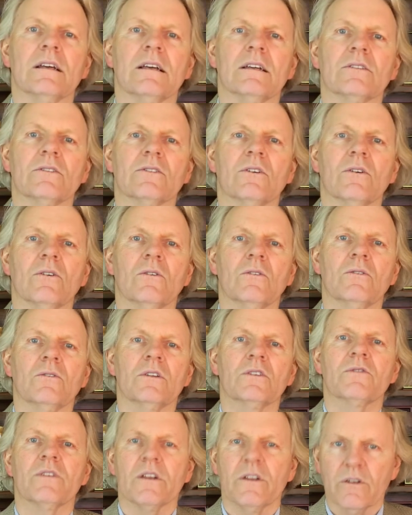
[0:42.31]
And so
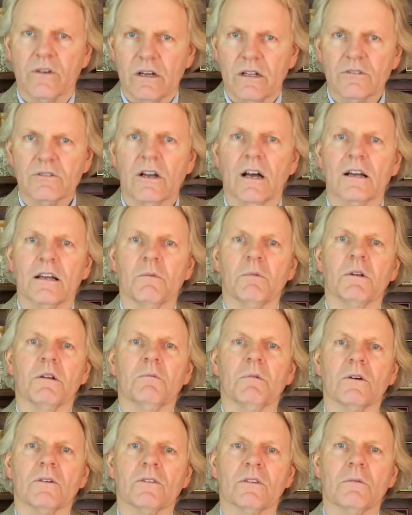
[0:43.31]
this video I'll talk a bit
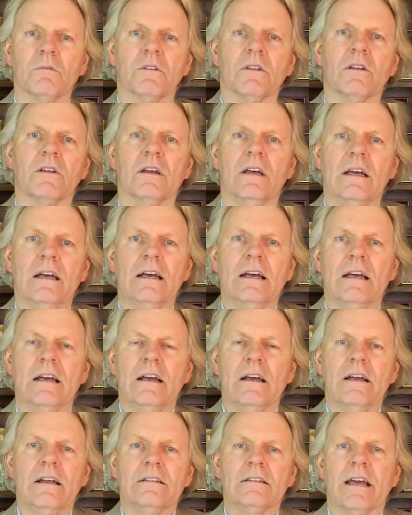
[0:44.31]
about some of the
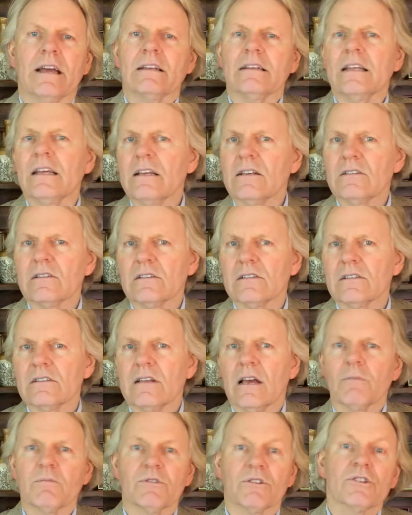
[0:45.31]
techniques and
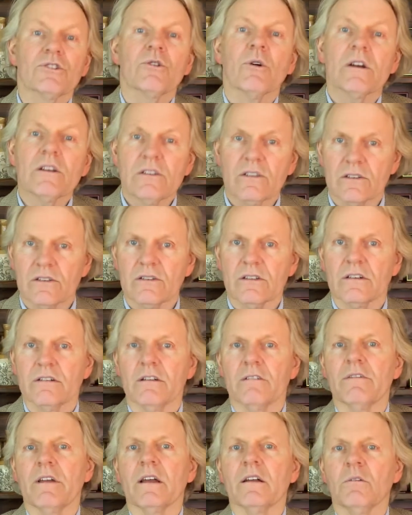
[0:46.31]
steps or choices that
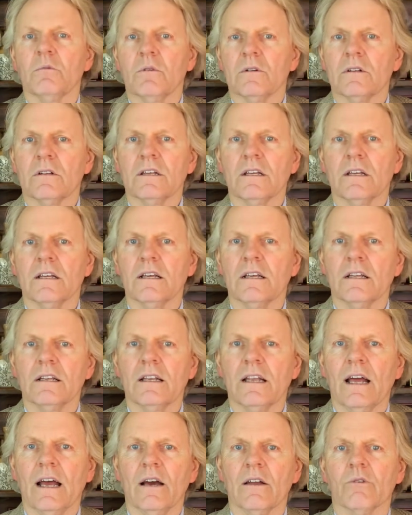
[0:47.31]
are available
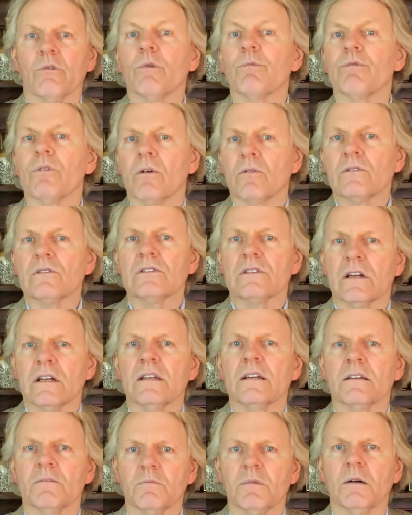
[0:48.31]
in how to approach
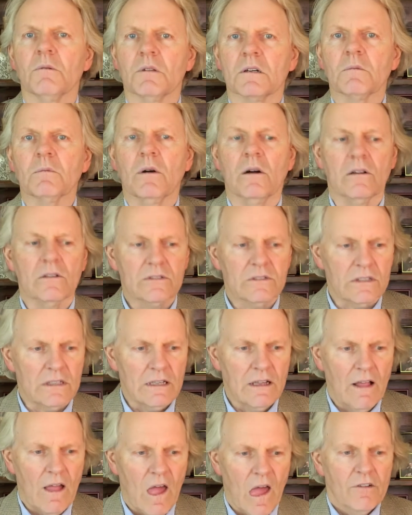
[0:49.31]
studying public
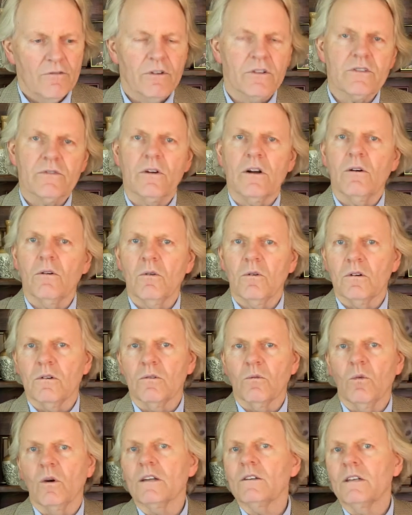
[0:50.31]
policy. First of
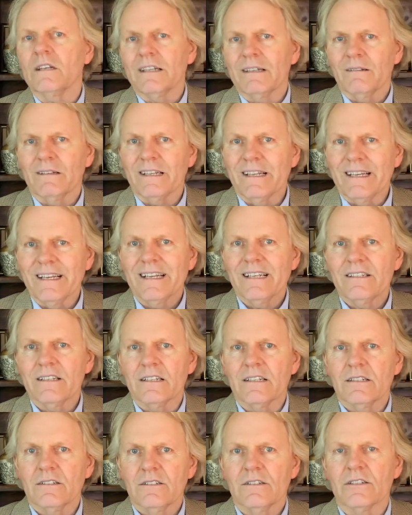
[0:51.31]
all, one
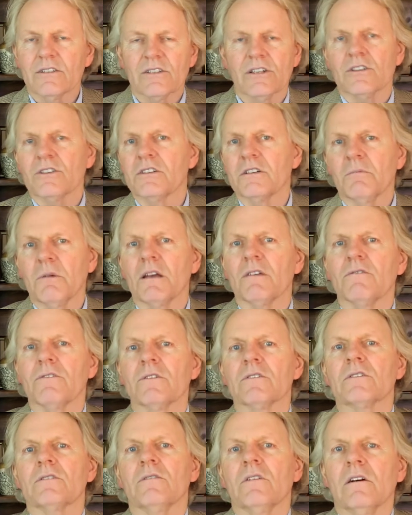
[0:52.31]
easy decision to make
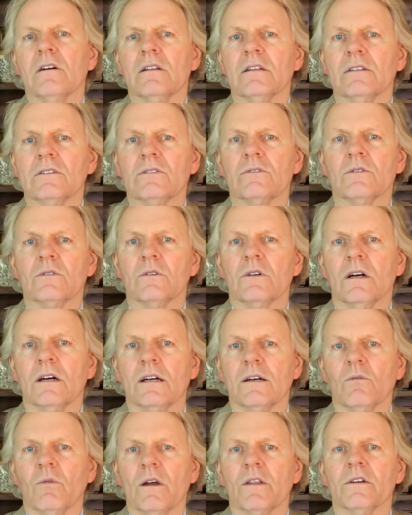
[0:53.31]
first of all is
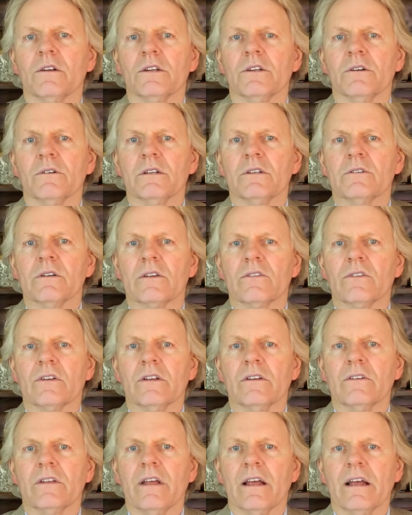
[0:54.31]
whether you're
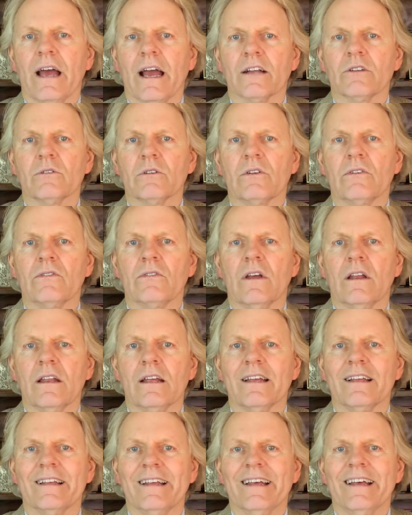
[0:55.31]
interested in actually
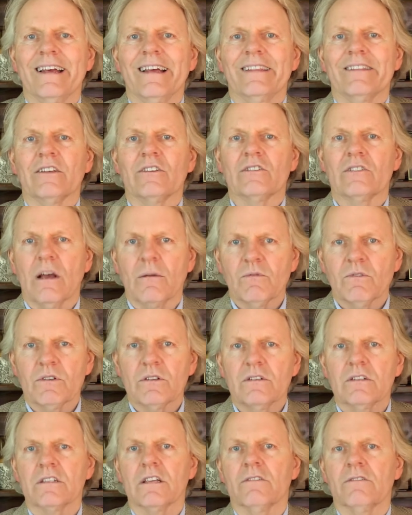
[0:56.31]
studying the
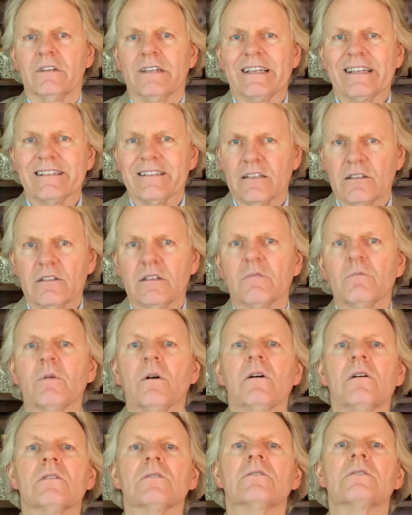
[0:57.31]
substance of an existing
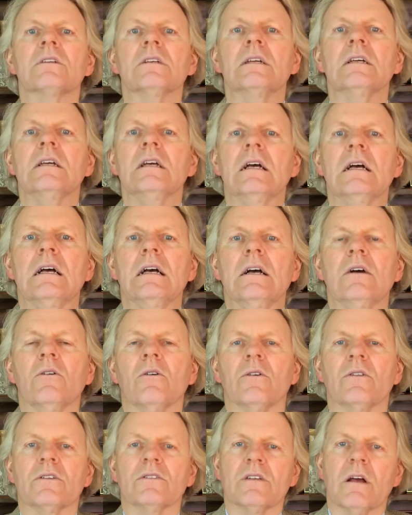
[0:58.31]
policy
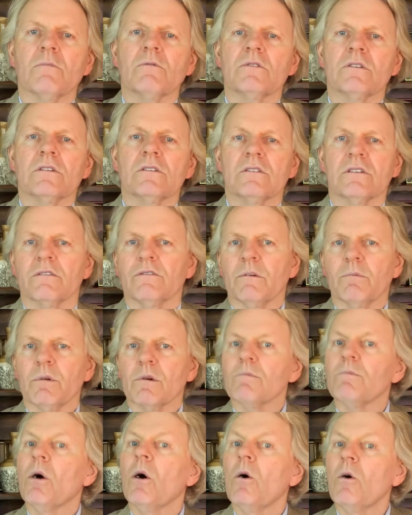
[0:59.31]
or the substance of a
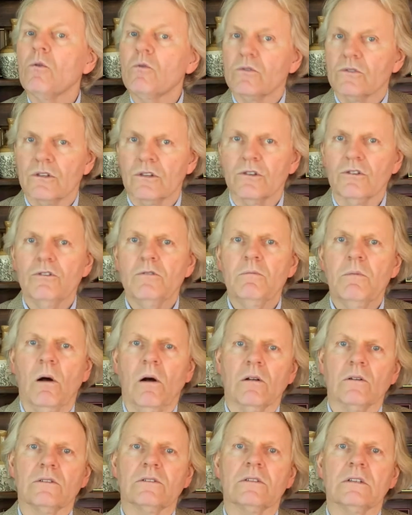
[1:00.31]
proposed new
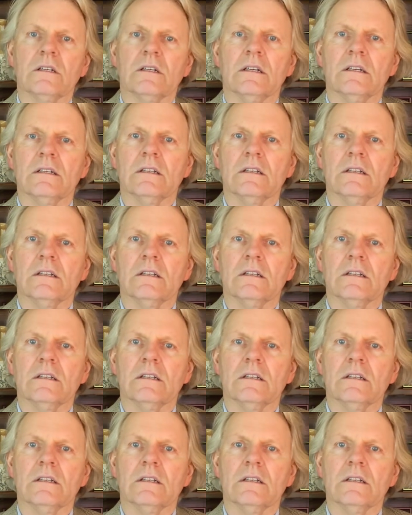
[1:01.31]
policy.